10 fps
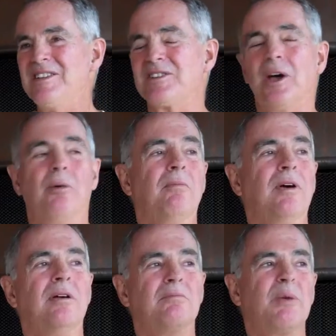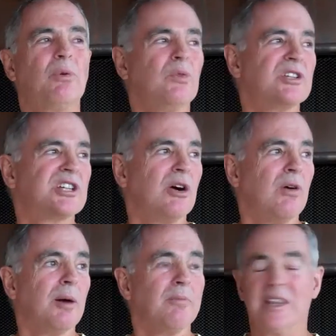So people would
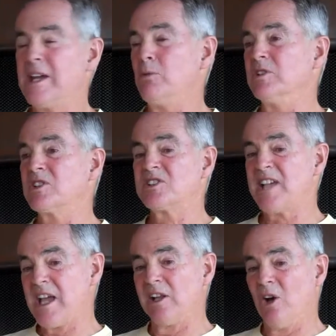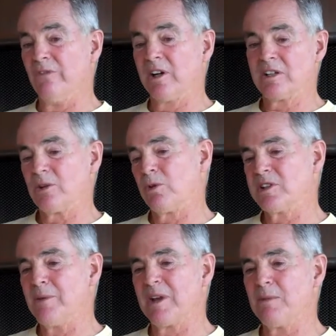show up and they would sail over because there weren't
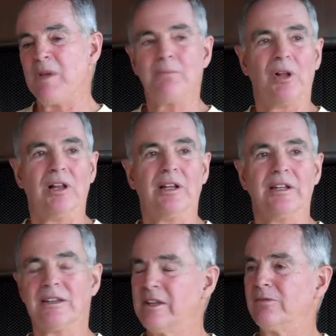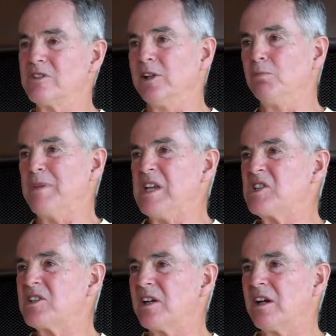that many people, and there was a little
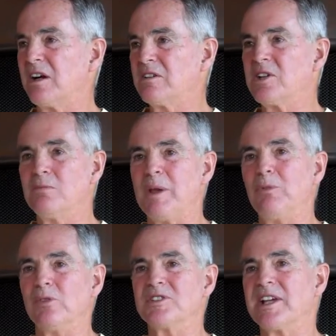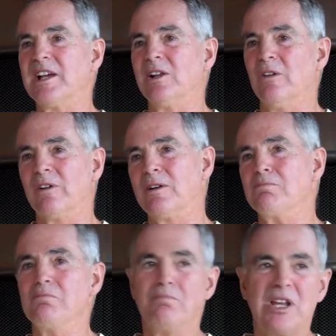beach there, so people would sail over
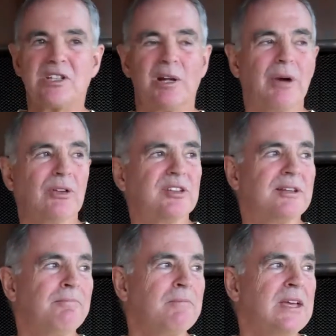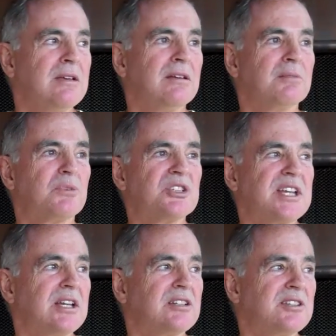and beach their boats and
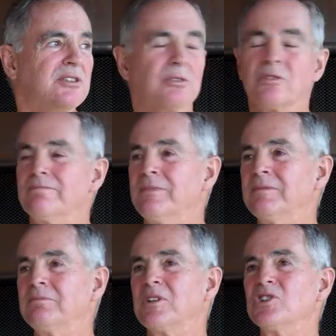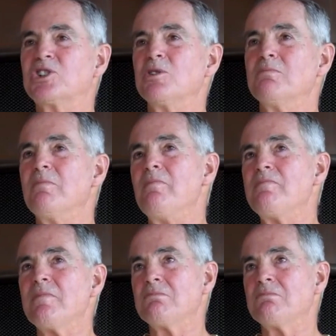proceed to consume